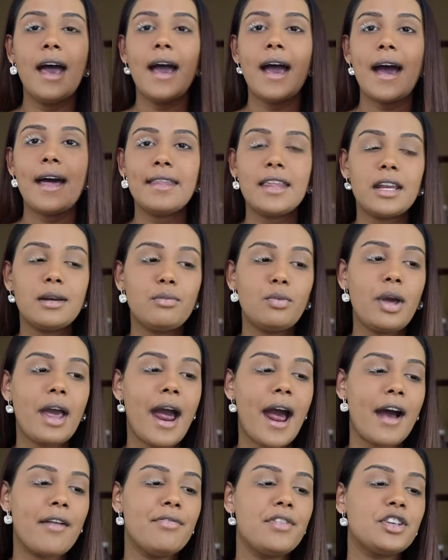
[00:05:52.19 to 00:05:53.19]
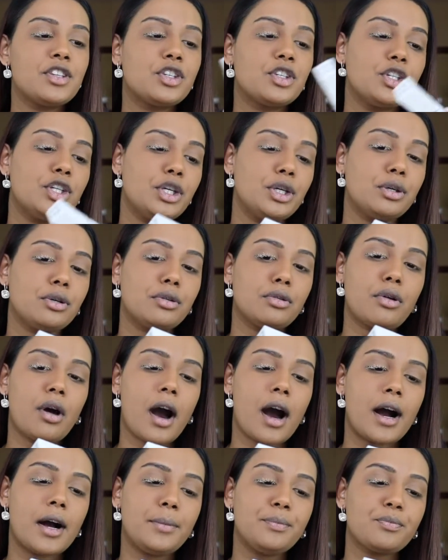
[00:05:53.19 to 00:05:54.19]
And then we have this new
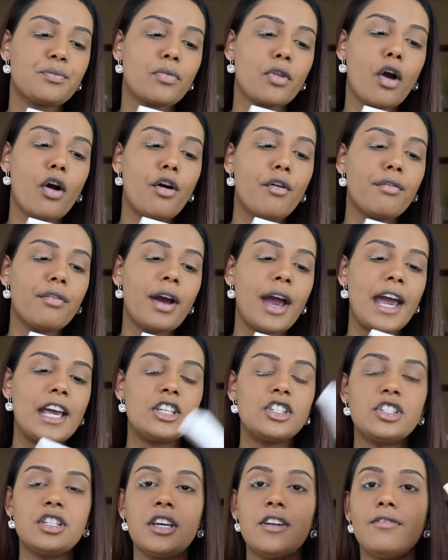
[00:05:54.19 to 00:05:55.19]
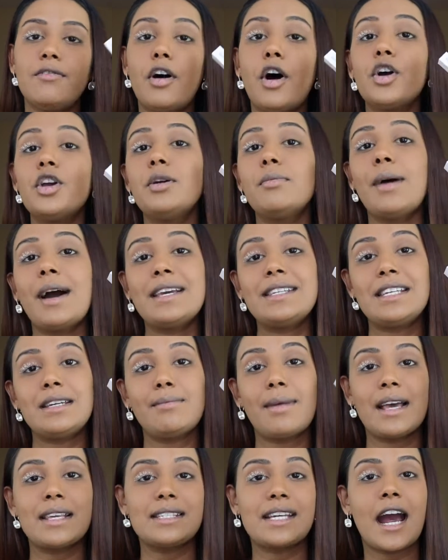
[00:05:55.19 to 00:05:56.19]
um, Ofra H D Volumizing
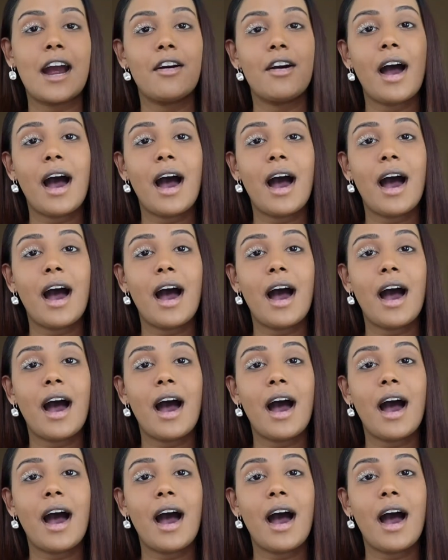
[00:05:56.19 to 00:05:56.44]
Mascara.